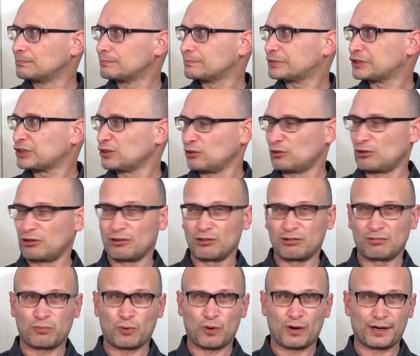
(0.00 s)

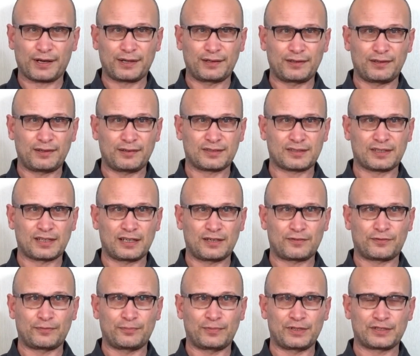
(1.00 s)
So what can you say
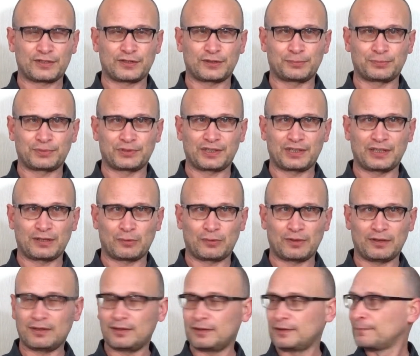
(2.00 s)
from this update?
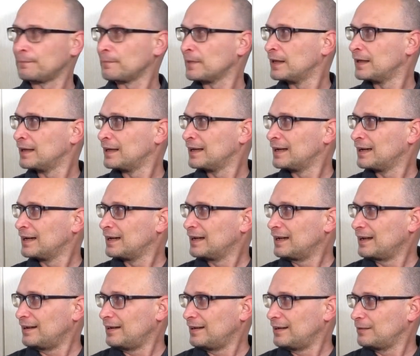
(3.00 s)
Well,
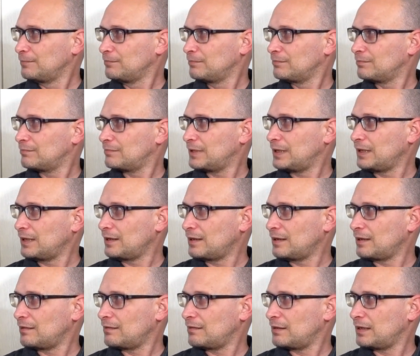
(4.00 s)

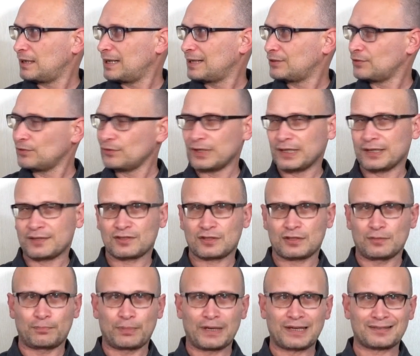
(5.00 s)
I don't think it's
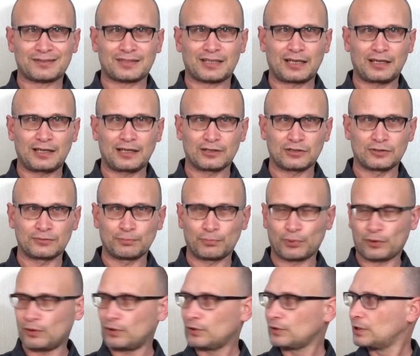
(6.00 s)
the best healing
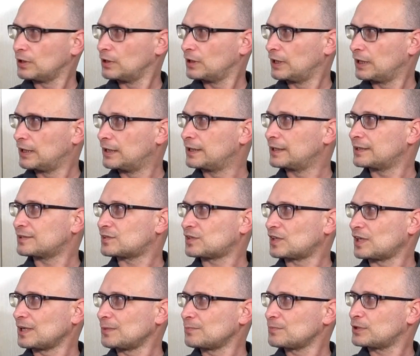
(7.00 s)
board. It
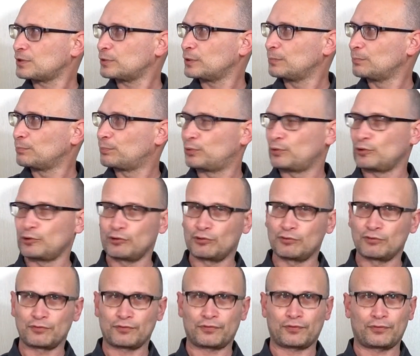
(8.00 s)
seems to
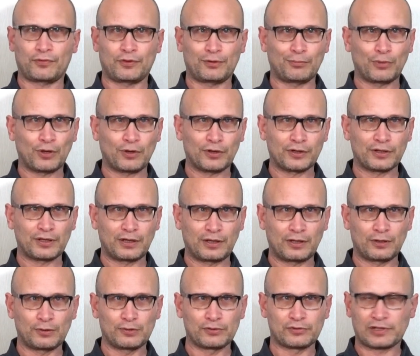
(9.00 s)
improve the more you
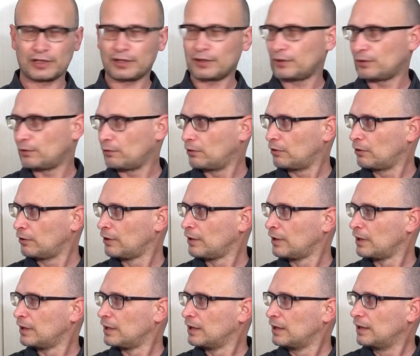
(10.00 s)
use it though.
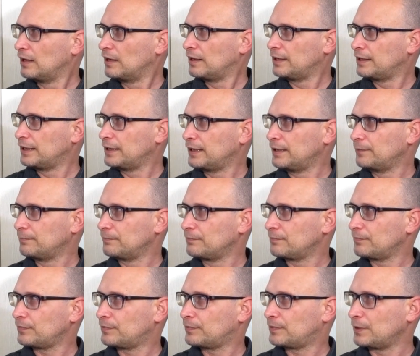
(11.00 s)

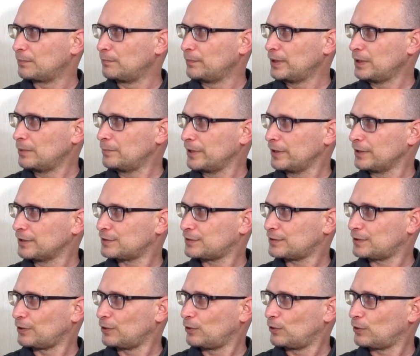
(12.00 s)
The
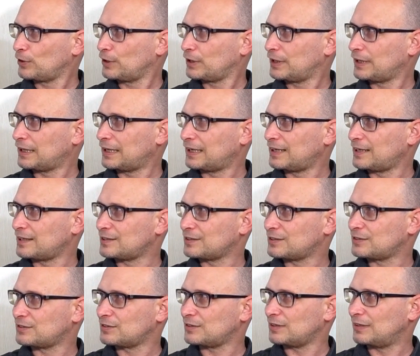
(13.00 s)
minimalist look
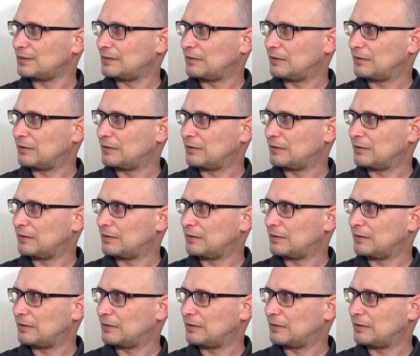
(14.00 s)
is